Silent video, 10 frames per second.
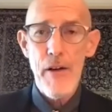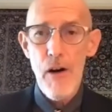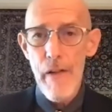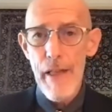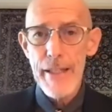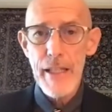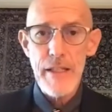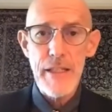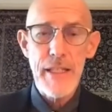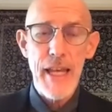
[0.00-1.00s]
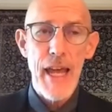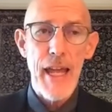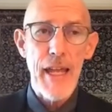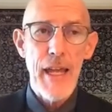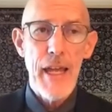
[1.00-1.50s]
All I can
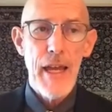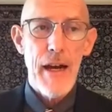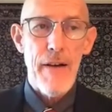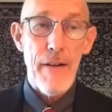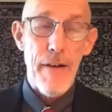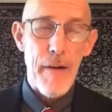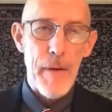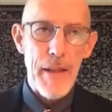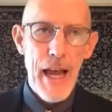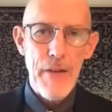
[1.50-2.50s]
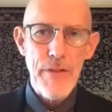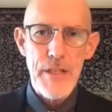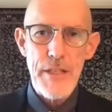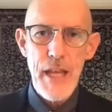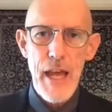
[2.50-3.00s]
say, or, or I'm allowed to
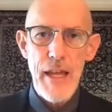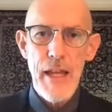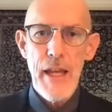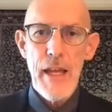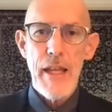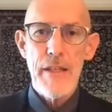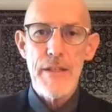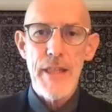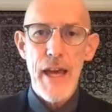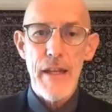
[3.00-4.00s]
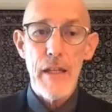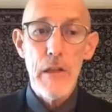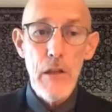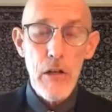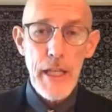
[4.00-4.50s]
say, is that
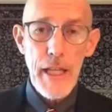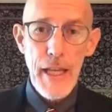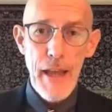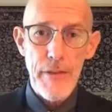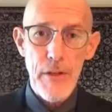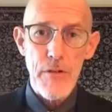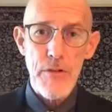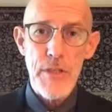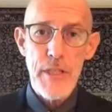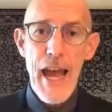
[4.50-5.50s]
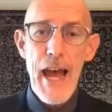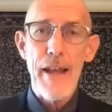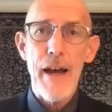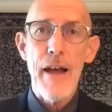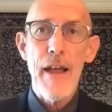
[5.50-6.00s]
looking at those
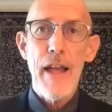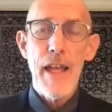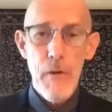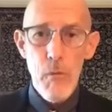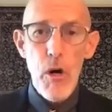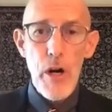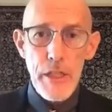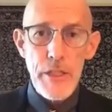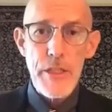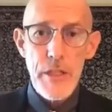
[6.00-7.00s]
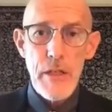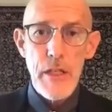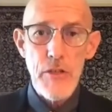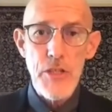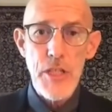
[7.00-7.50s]
data, it works.
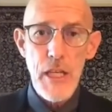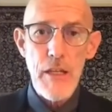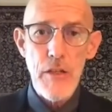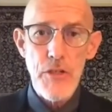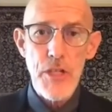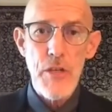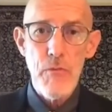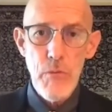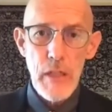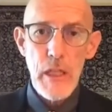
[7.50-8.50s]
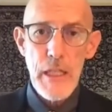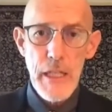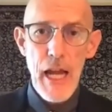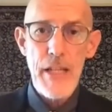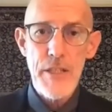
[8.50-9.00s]
You see, you see really
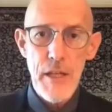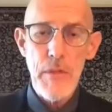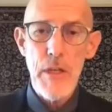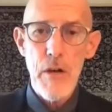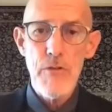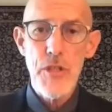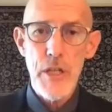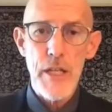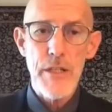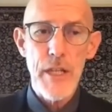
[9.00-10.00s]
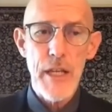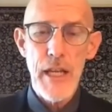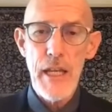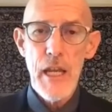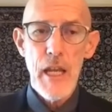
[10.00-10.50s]
nice immunogenicity.